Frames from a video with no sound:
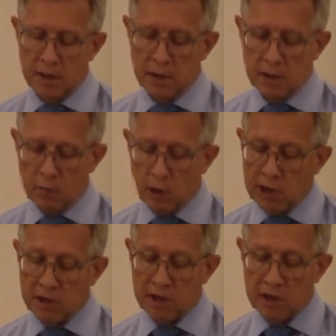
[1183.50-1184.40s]
to
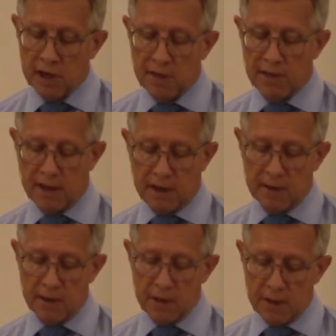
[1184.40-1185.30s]
bring to nothing
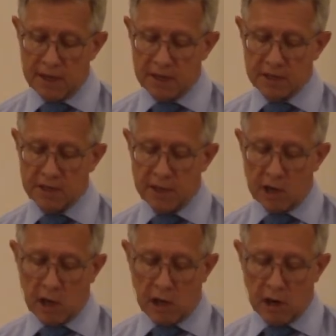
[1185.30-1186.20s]
things that
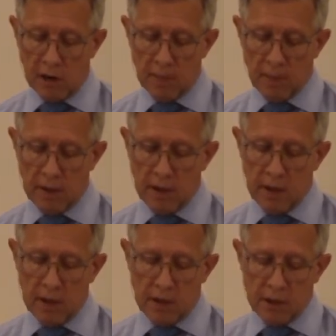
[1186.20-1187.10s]
are,
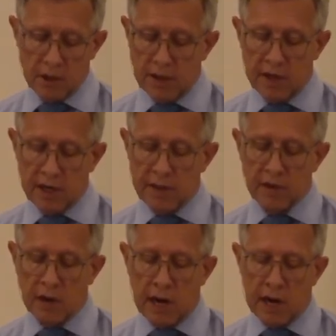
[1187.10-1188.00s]
so that
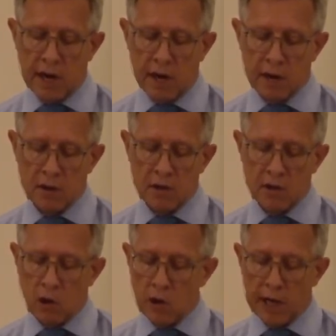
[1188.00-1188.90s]
neither I
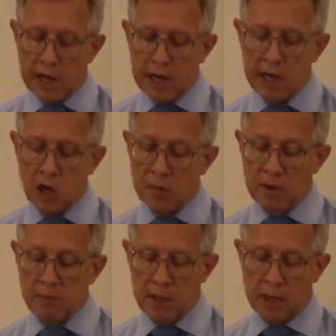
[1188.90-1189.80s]
nor any
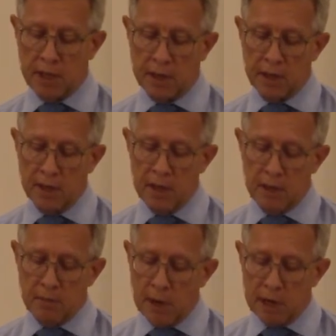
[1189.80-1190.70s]
human being
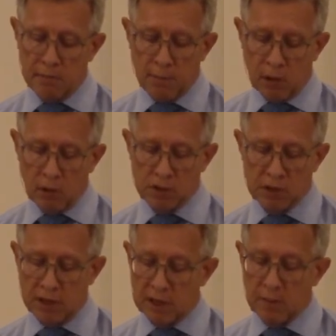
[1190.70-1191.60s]
might boast
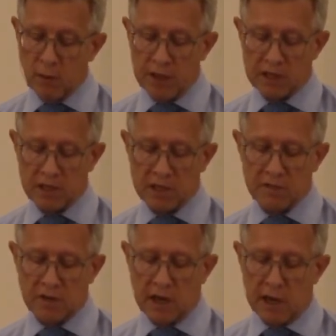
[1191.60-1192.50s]
in the presence
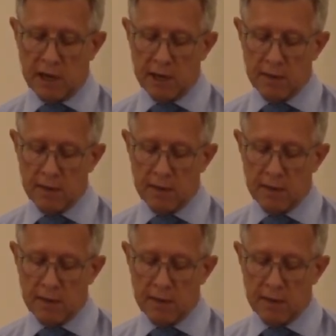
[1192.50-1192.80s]
of God.